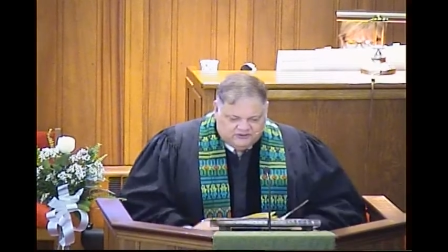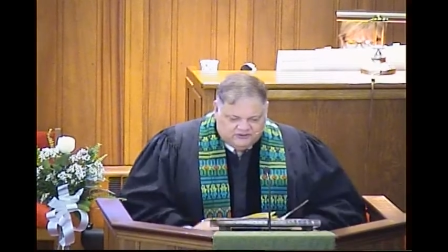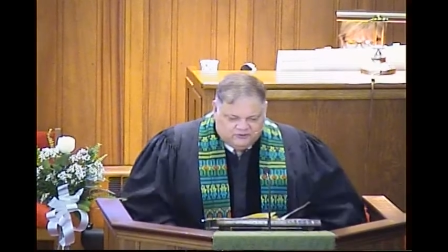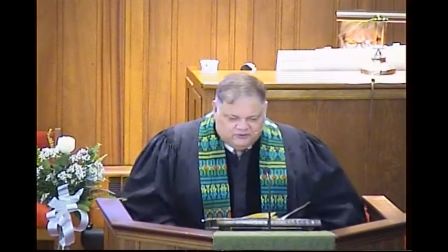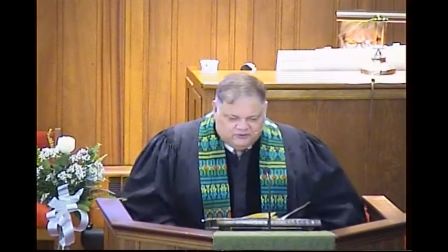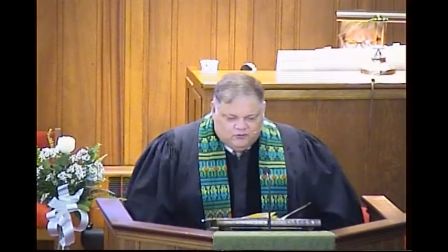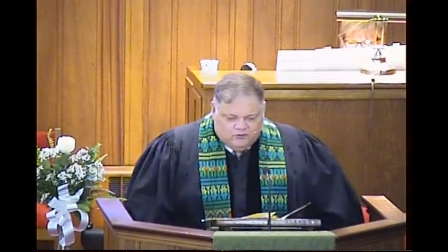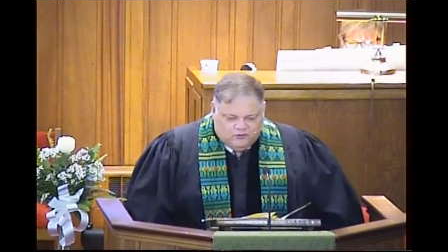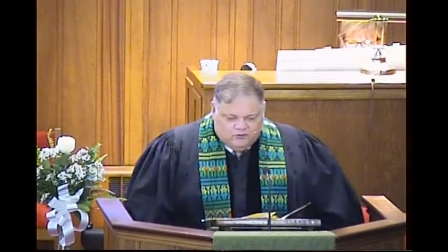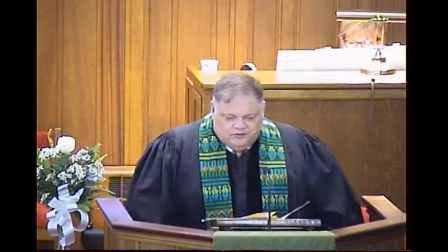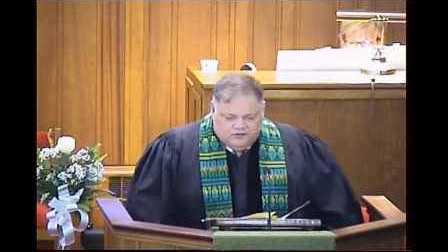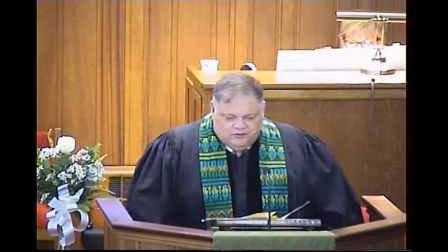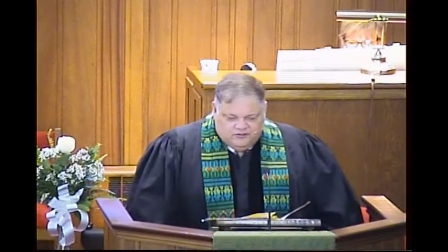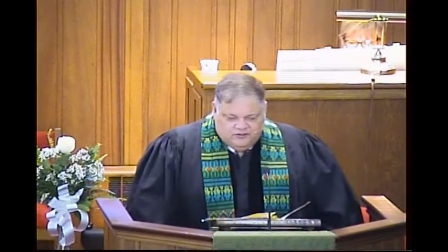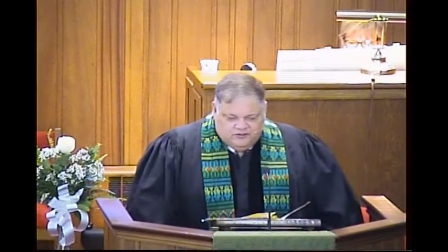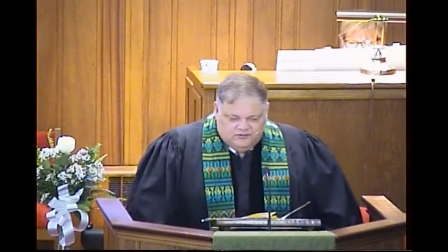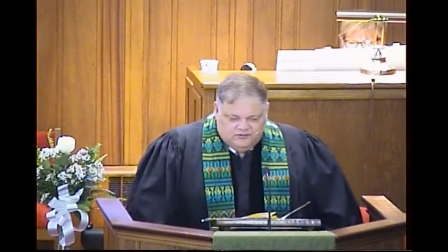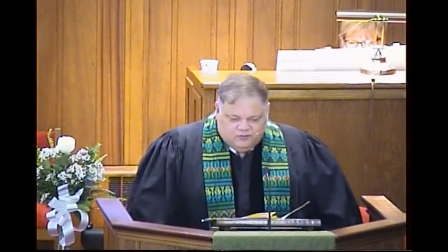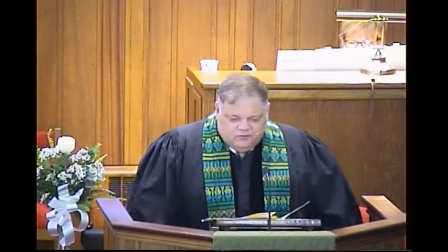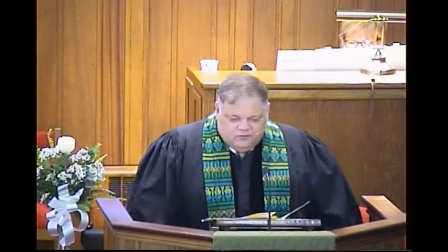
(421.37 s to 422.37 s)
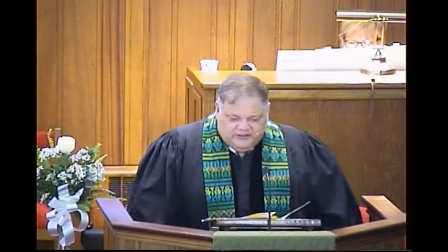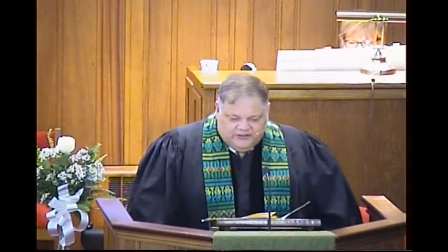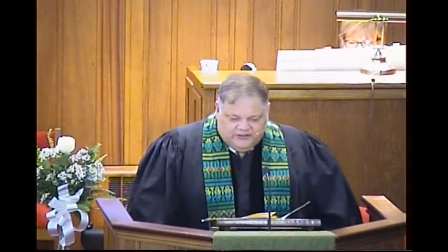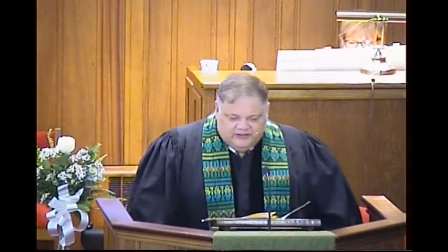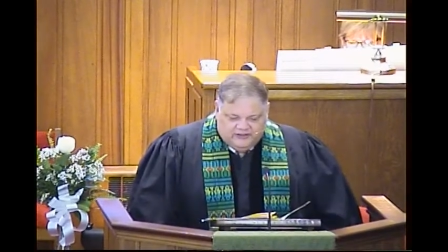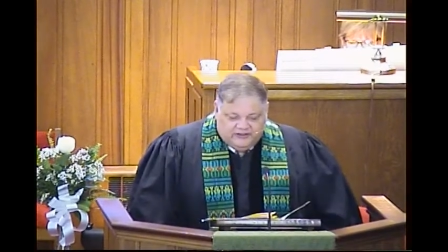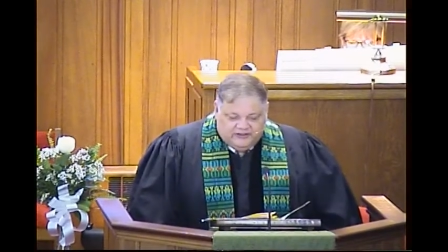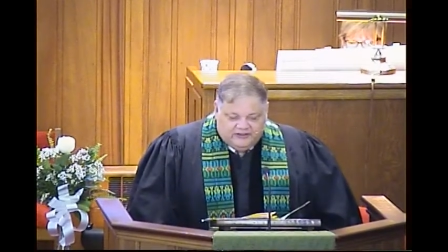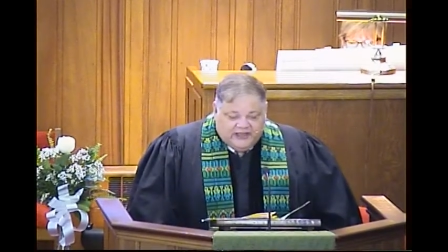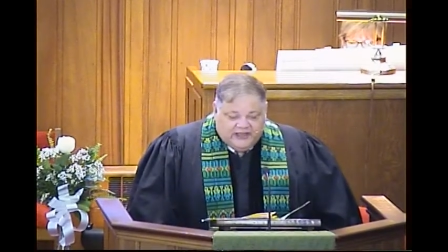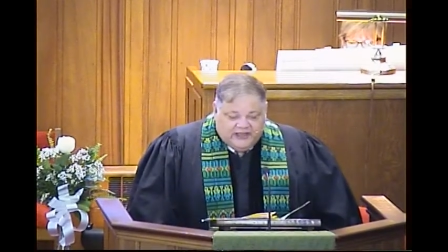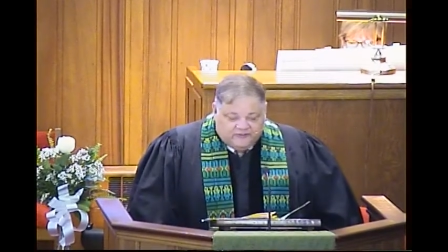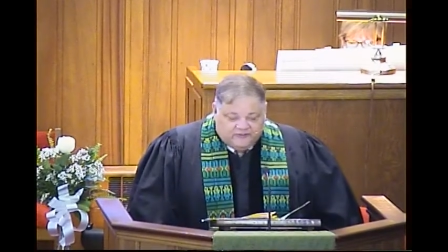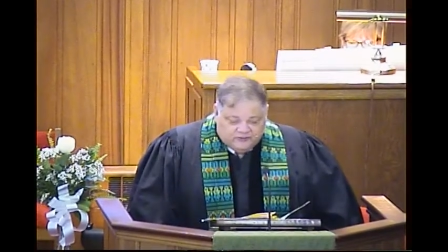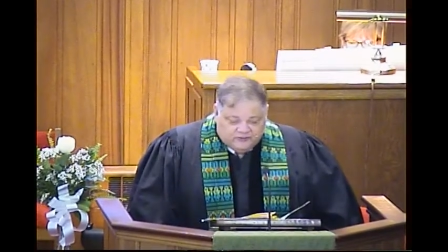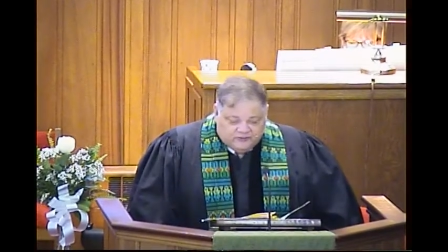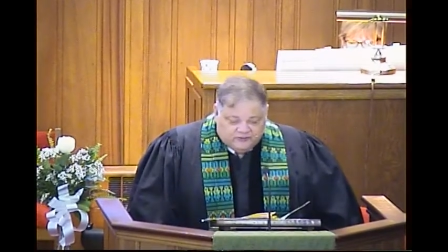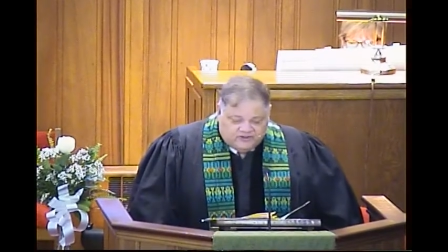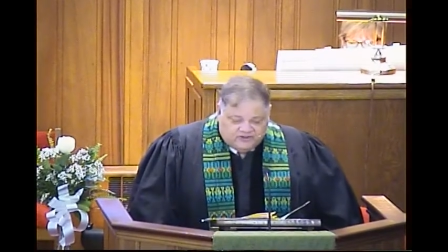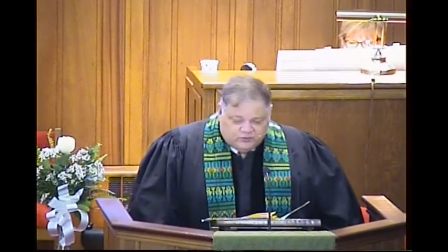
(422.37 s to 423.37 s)
Lord, we gather
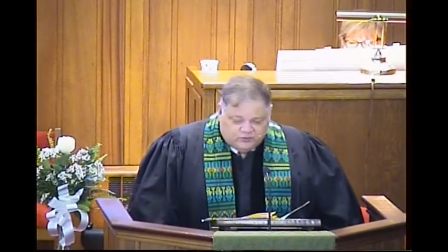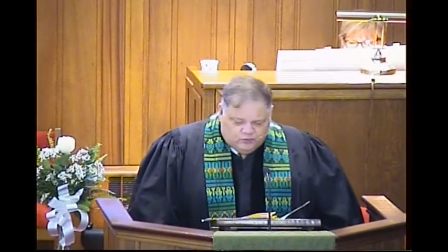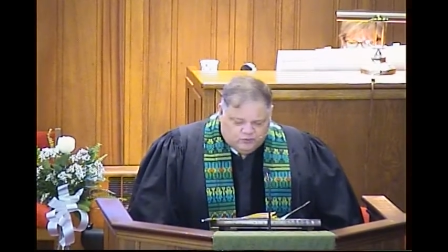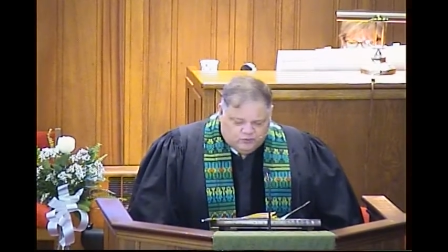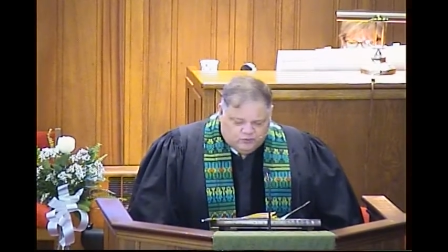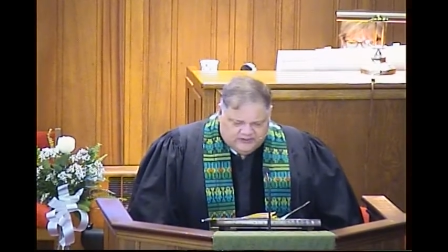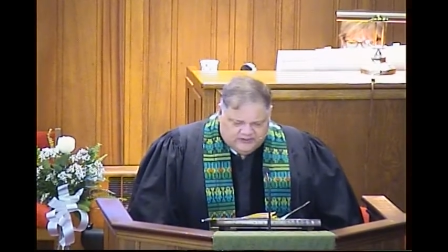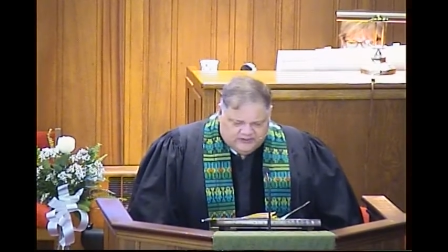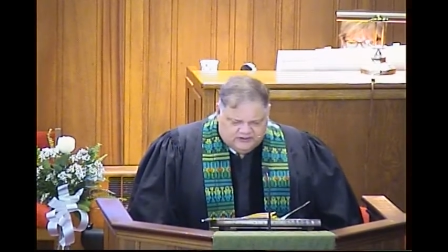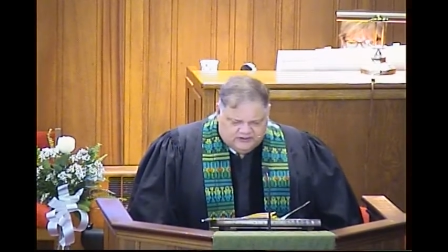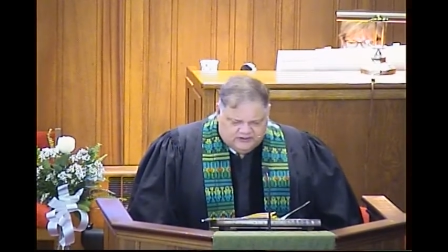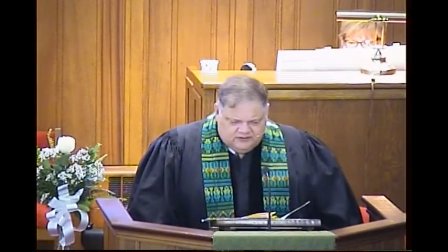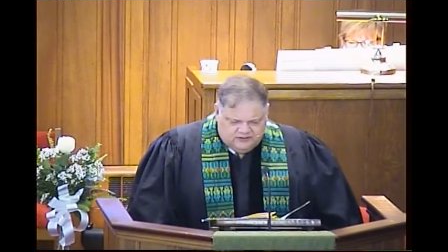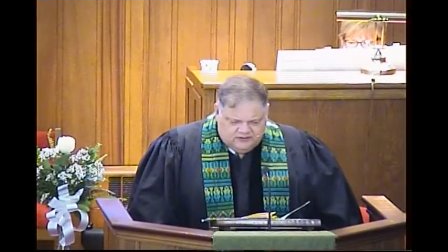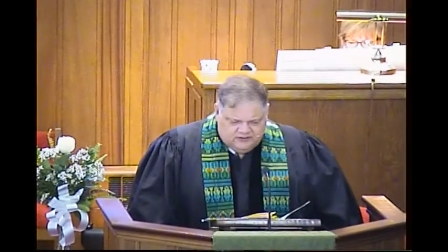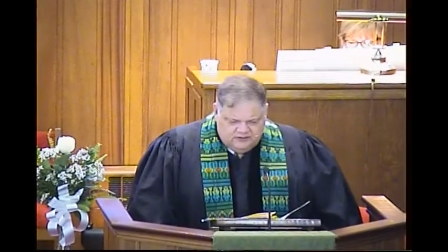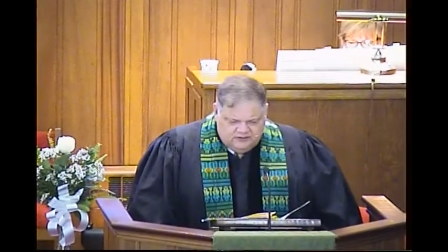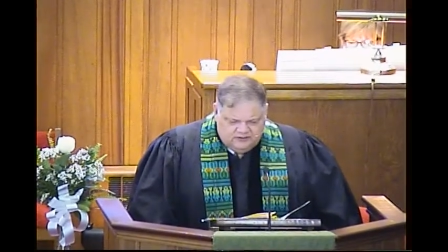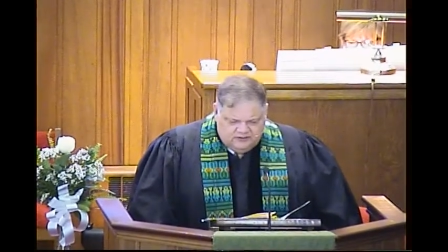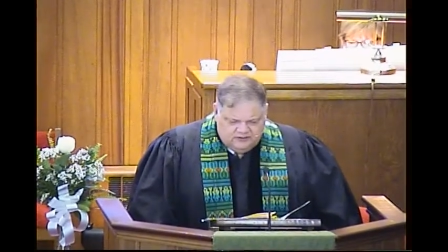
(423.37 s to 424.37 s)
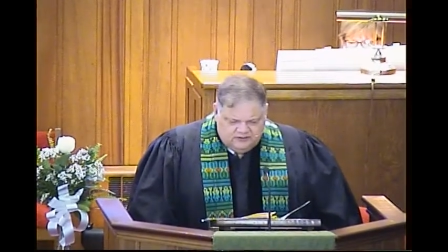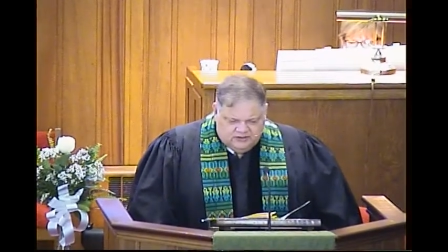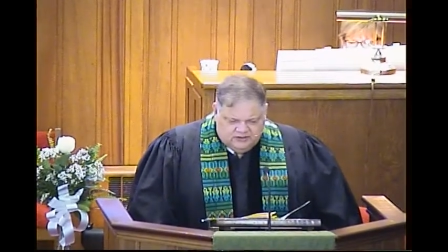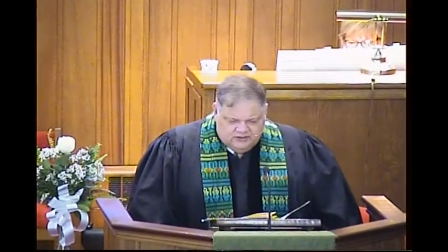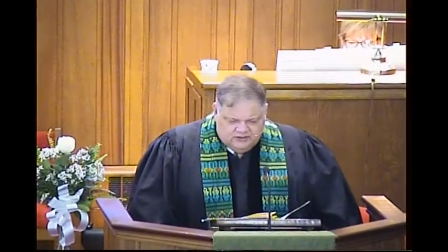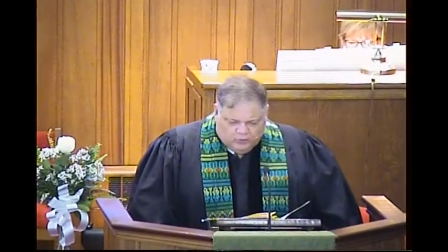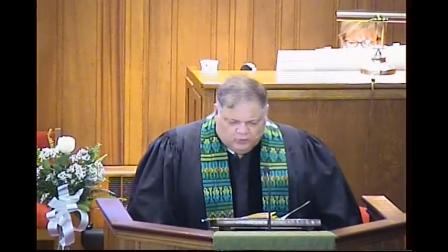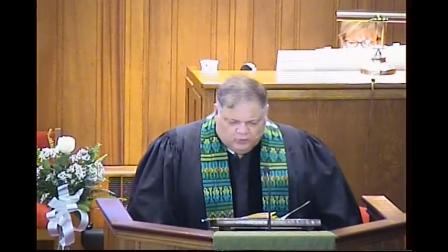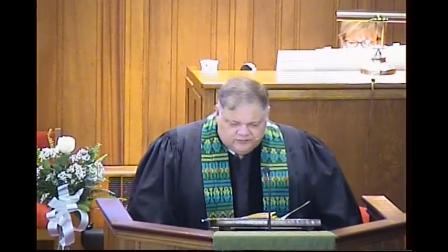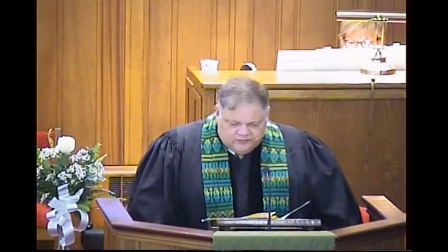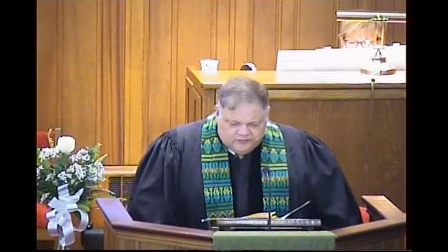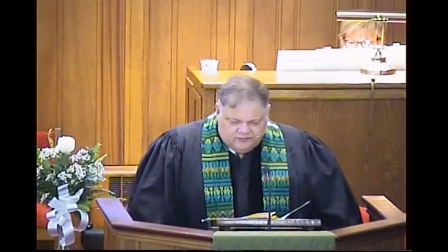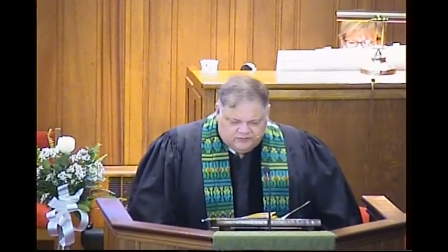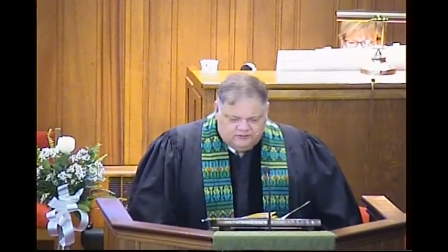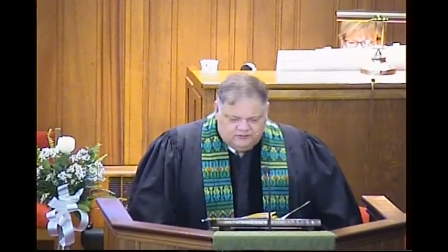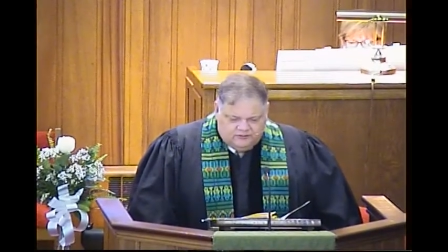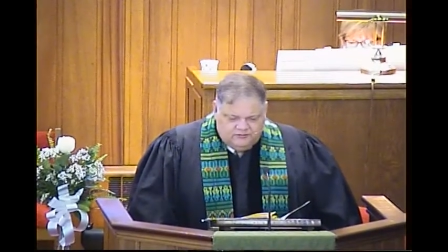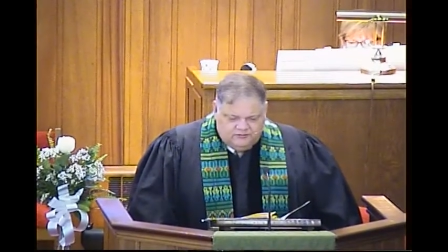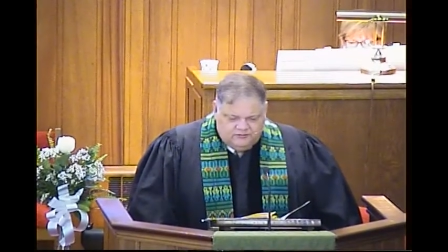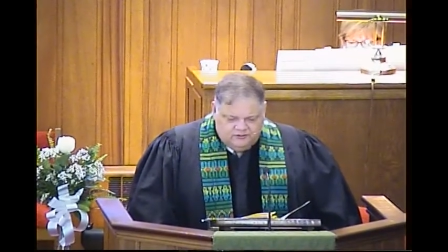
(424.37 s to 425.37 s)
each week in wonder,